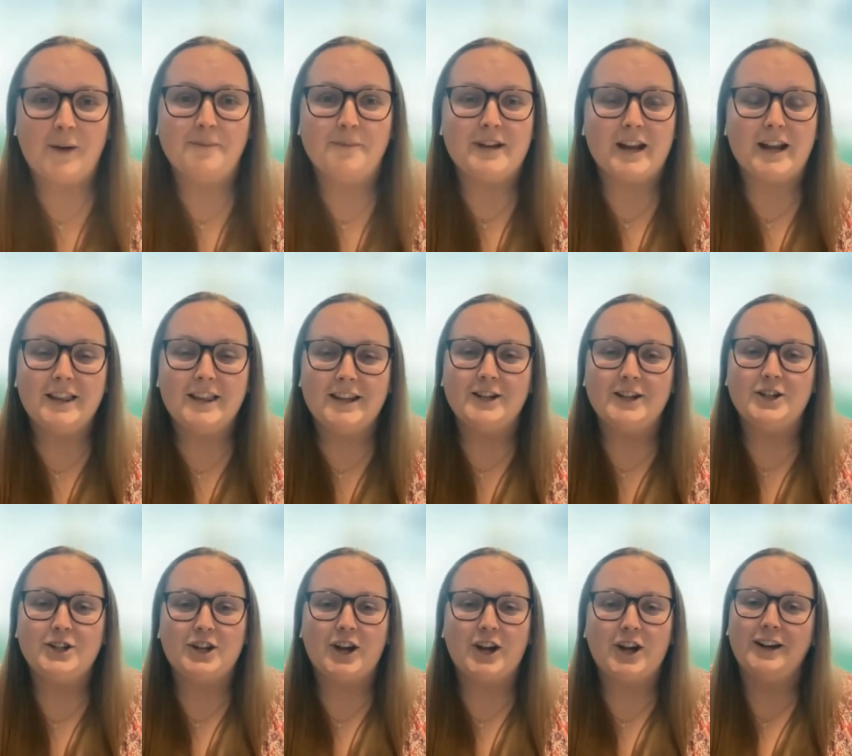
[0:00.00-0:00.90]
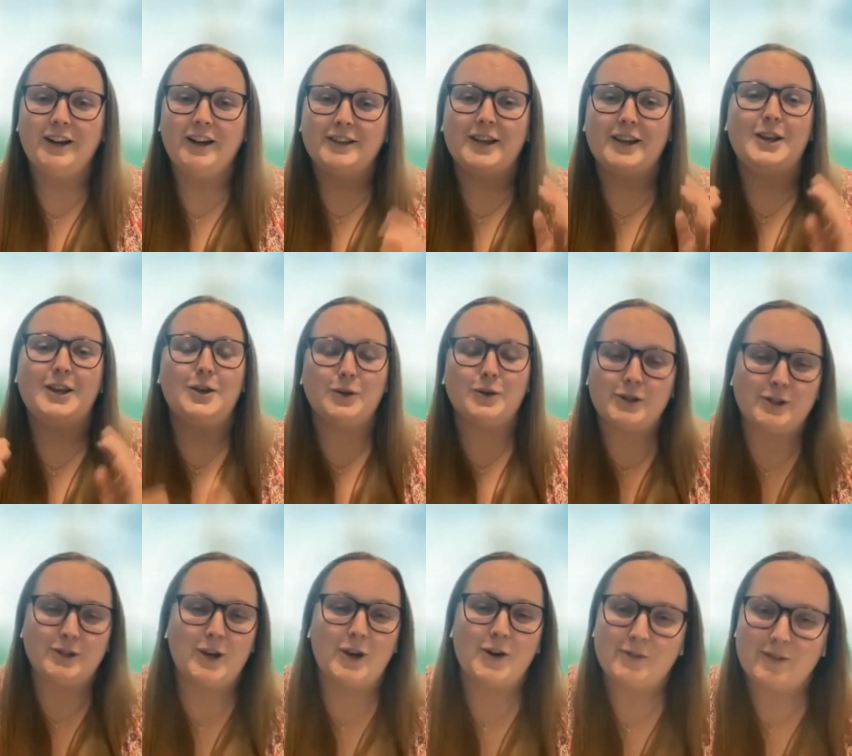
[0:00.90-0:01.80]
Nathan and Chuck, thank you
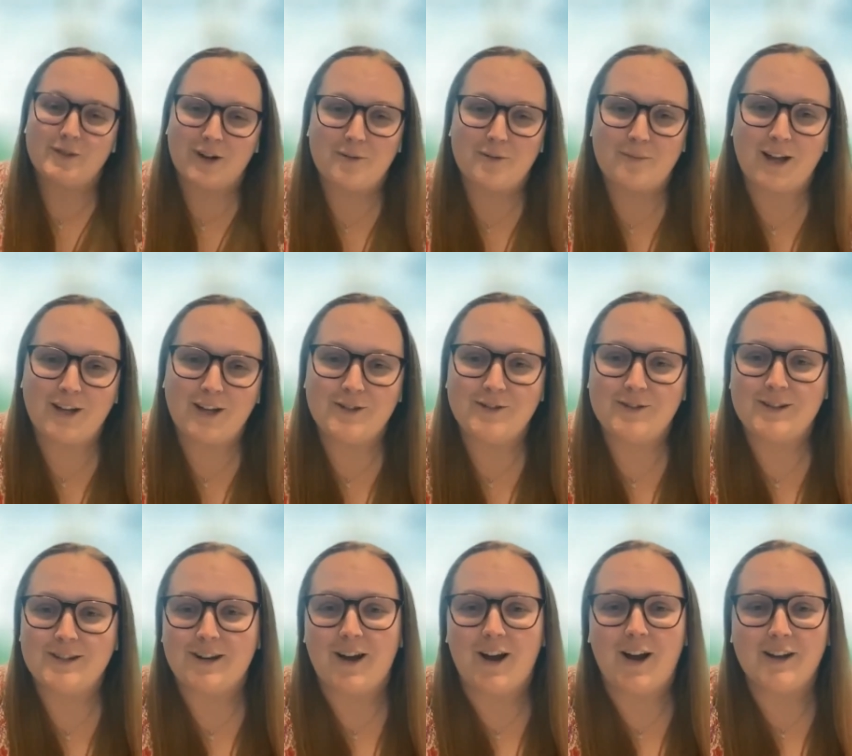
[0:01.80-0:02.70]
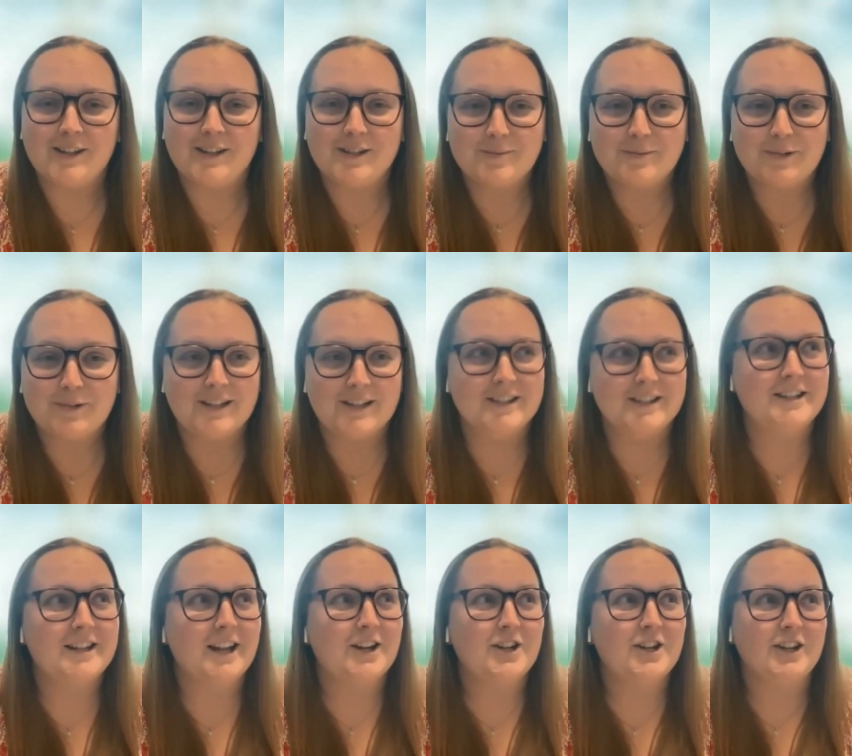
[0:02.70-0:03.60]
so very much. It was an awesome
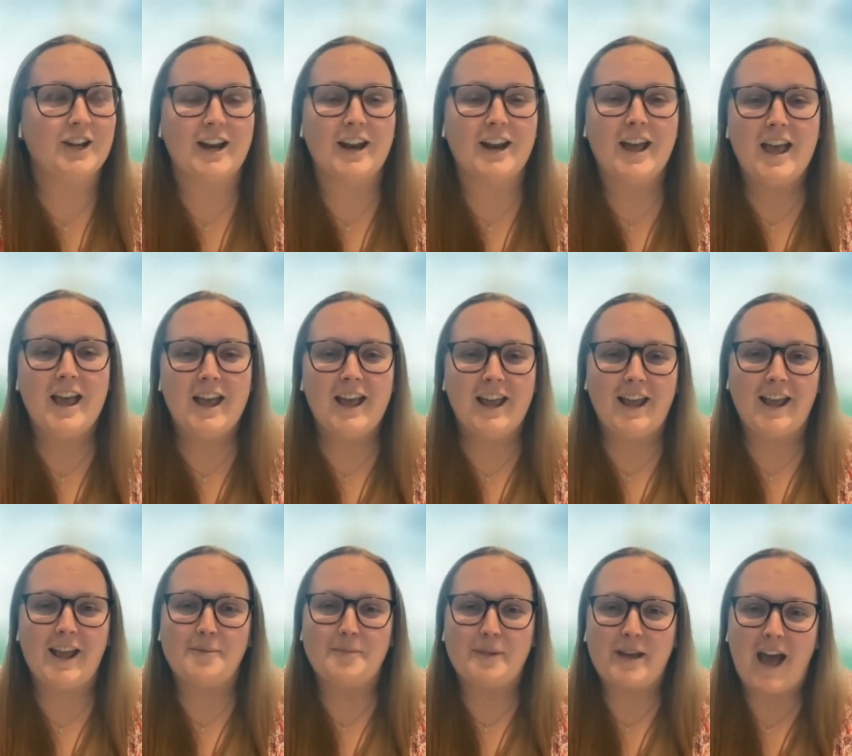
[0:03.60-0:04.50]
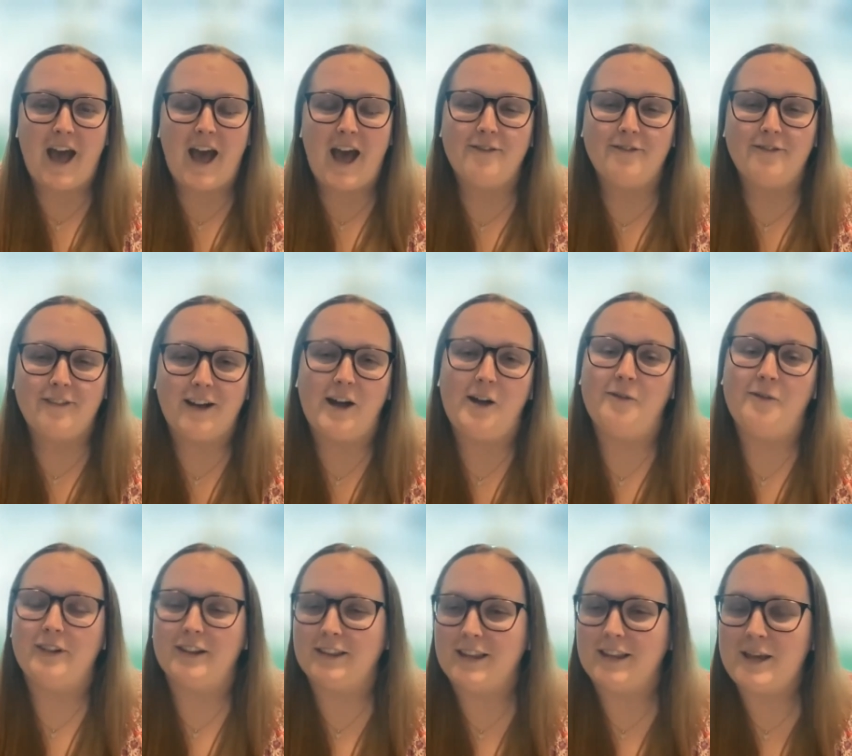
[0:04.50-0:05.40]
presentation. And on behalf of
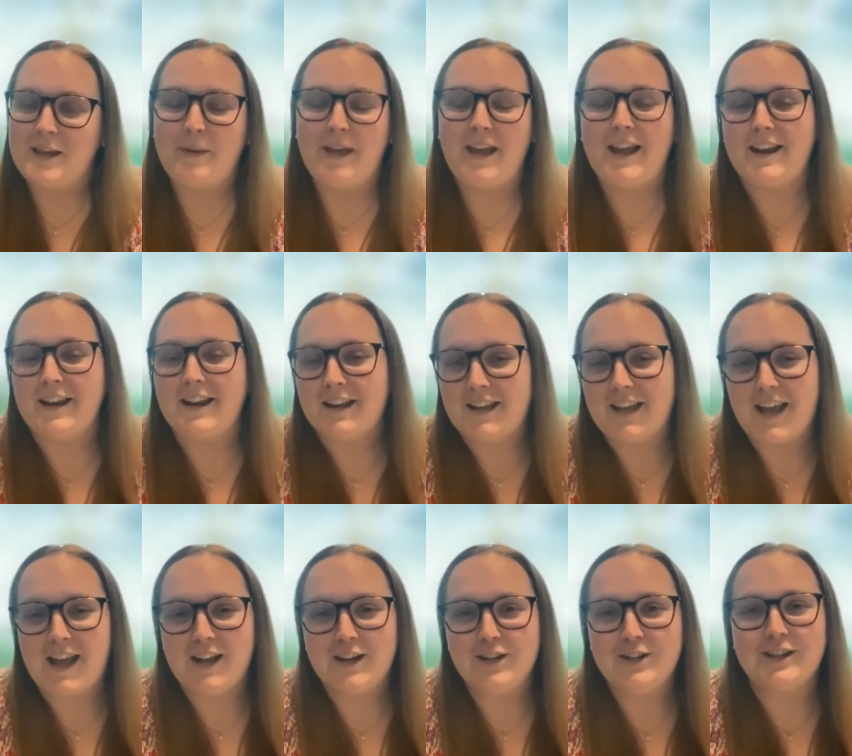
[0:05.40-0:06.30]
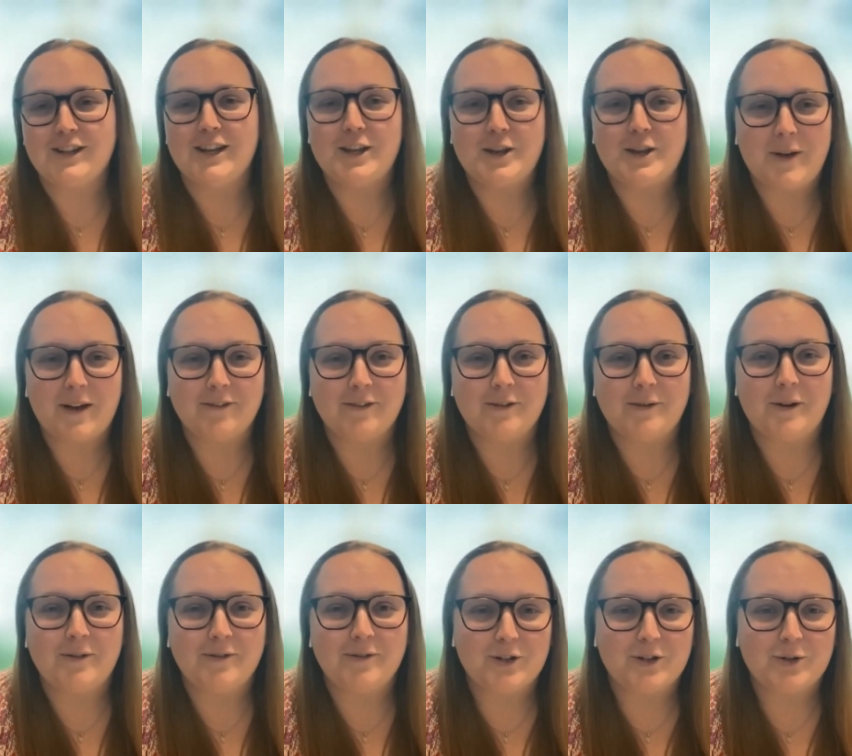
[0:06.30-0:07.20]
Leap and Engage, thank you
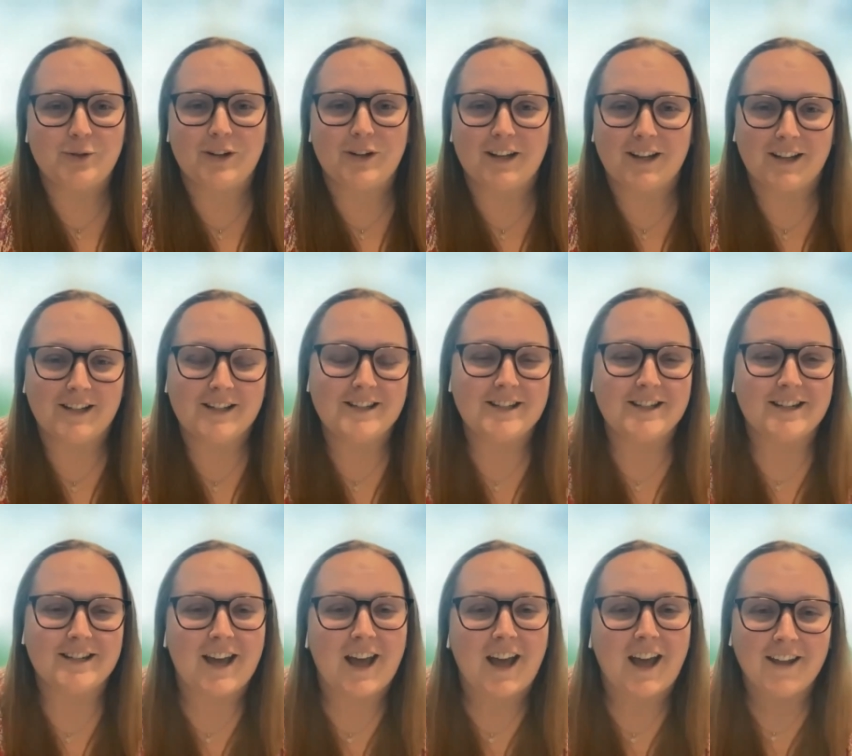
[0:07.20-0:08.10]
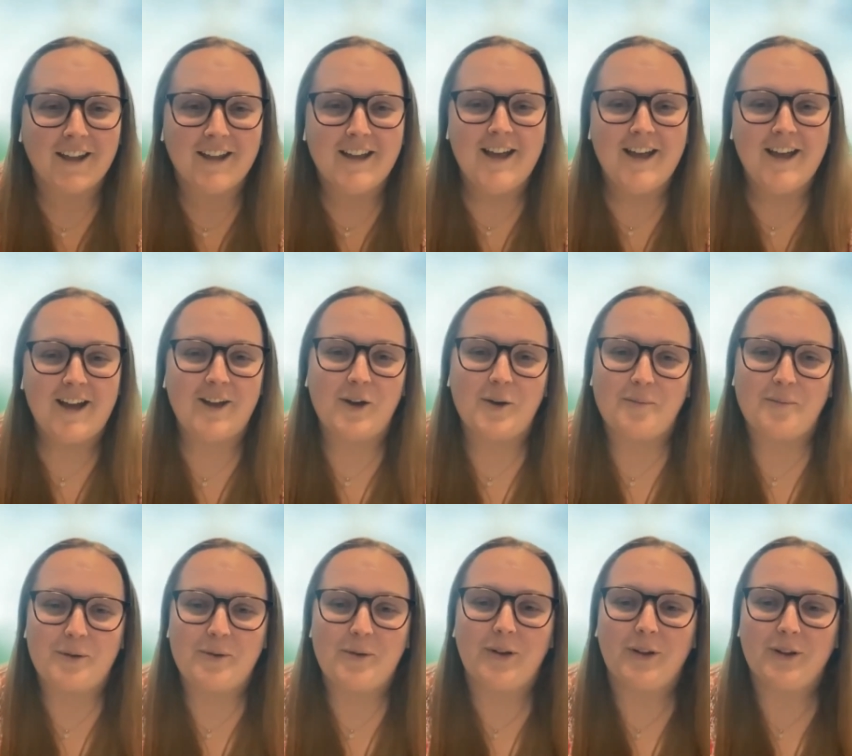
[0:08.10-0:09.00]
everyone for joining us today. I hope
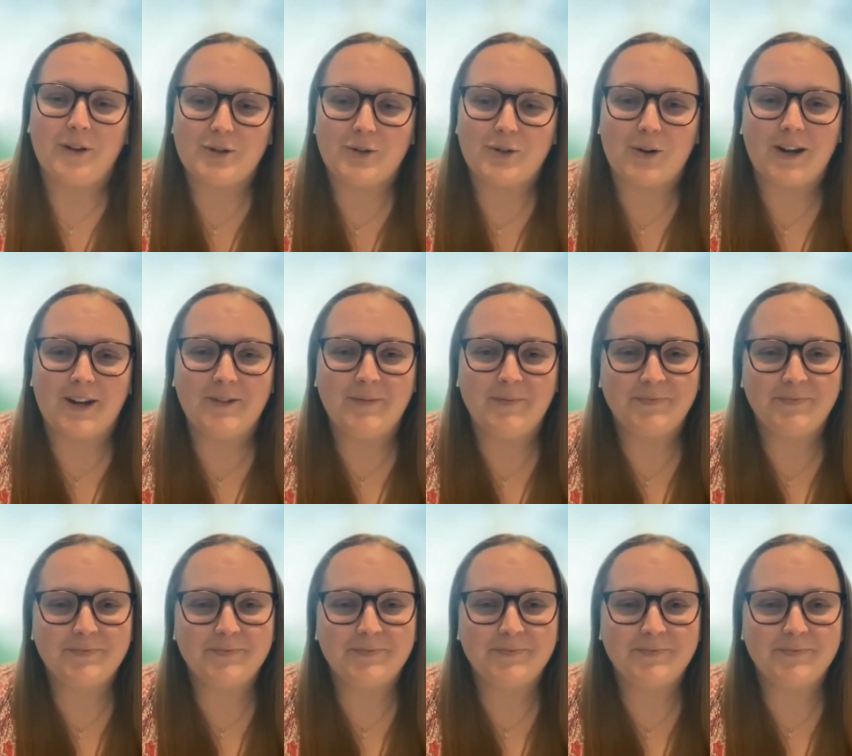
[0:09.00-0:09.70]
you all enjoyed.